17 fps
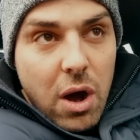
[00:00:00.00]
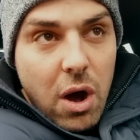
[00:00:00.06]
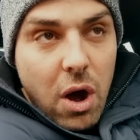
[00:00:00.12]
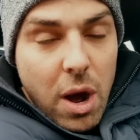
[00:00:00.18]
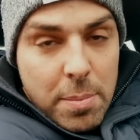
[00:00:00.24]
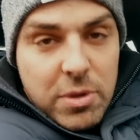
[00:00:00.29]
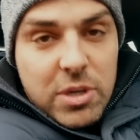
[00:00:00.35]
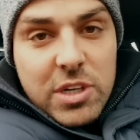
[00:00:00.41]

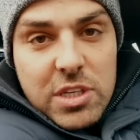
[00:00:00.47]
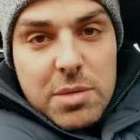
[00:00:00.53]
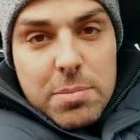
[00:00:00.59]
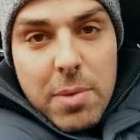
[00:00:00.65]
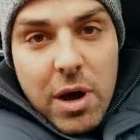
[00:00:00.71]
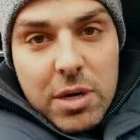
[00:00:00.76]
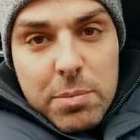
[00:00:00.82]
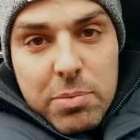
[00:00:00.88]
I'm going to
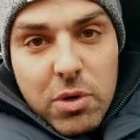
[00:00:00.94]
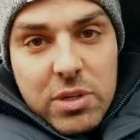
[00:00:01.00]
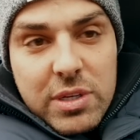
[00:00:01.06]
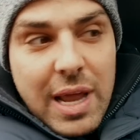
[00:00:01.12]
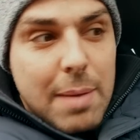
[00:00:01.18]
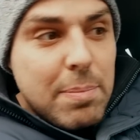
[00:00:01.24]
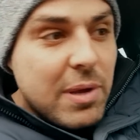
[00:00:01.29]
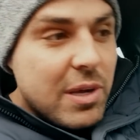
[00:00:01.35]
demand
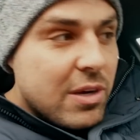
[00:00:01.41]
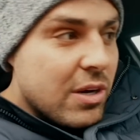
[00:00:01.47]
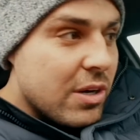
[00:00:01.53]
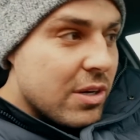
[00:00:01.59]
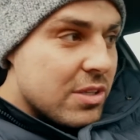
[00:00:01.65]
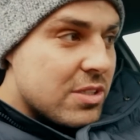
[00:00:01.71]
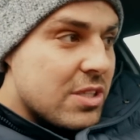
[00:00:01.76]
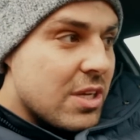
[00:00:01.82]
beyond that
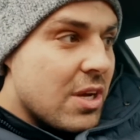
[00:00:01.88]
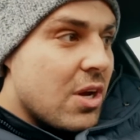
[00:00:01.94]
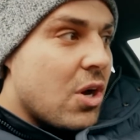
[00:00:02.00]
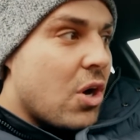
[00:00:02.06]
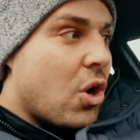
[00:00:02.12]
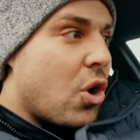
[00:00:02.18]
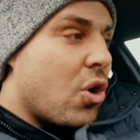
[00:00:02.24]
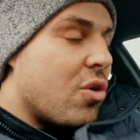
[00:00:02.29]
because
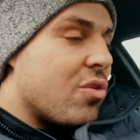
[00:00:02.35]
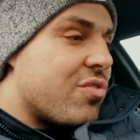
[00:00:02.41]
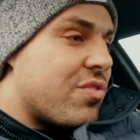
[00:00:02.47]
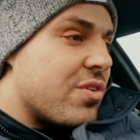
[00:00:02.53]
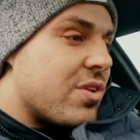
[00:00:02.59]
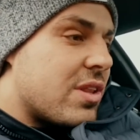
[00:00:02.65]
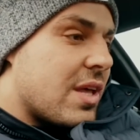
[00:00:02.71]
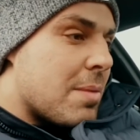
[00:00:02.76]

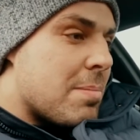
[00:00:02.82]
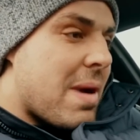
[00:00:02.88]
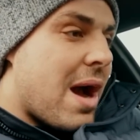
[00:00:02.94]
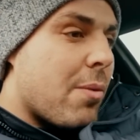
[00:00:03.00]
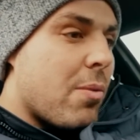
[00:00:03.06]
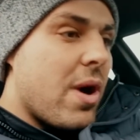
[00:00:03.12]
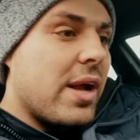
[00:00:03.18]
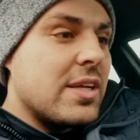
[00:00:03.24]
of the
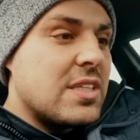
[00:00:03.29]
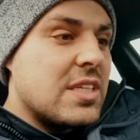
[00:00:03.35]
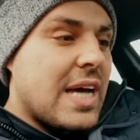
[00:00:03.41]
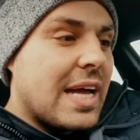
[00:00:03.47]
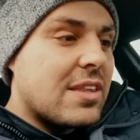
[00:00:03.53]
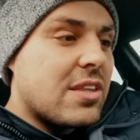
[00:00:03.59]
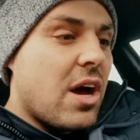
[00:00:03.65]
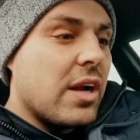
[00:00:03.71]
amount of work this has
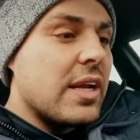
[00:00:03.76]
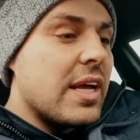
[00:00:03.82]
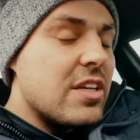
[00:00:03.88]
had done.